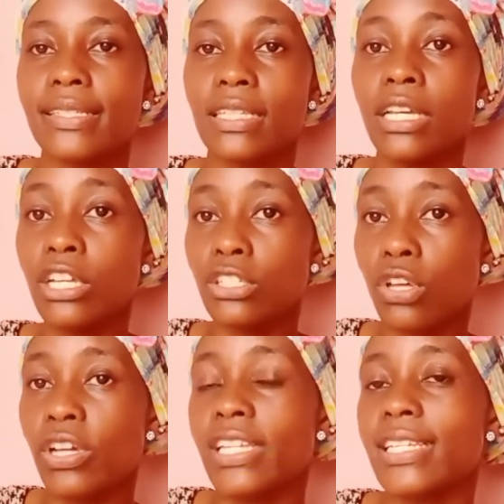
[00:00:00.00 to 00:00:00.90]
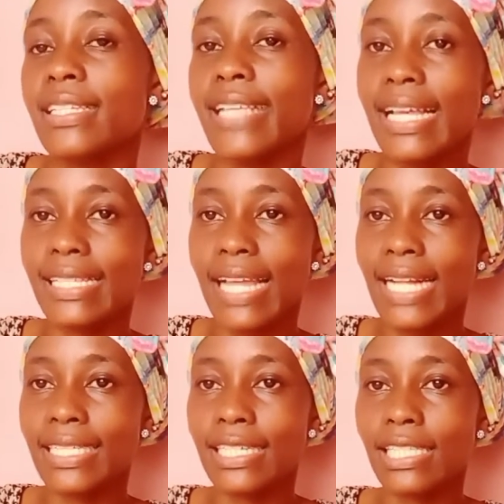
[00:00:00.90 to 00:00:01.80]
So it is just
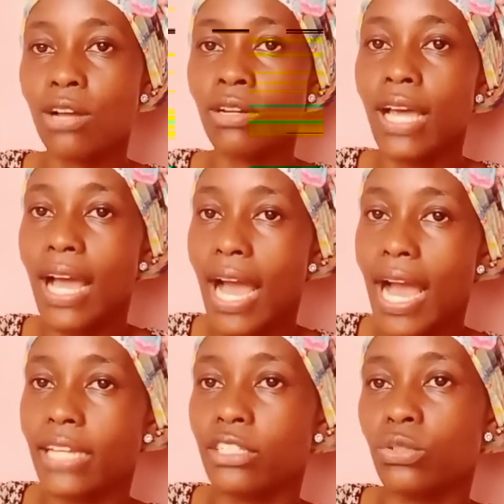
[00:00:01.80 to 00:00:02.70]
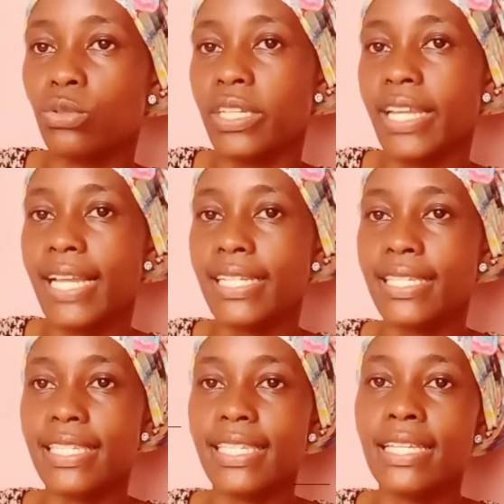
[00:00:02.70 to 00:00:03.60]
ultrasound and
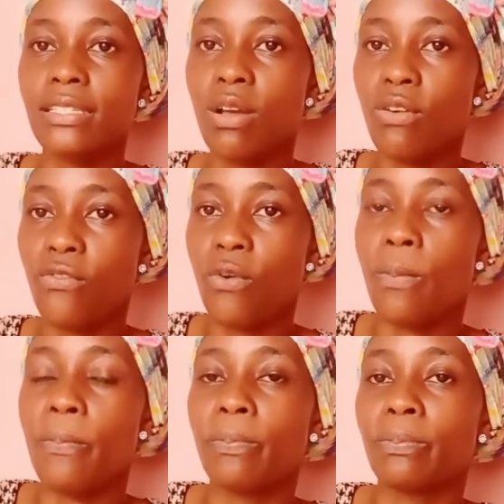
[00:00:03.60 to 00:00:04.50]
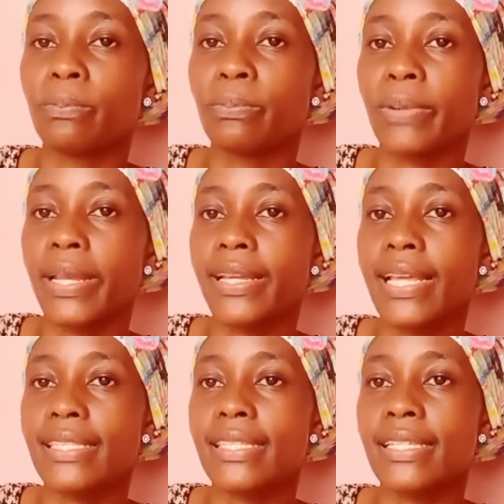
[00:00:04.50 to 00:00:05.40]
urinalysis for
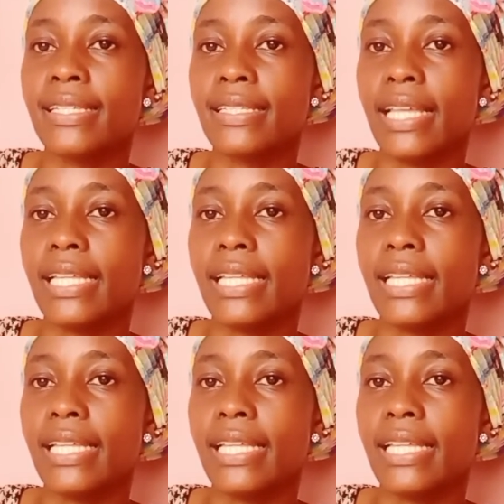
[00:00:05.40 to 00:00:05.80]
pregnancy test.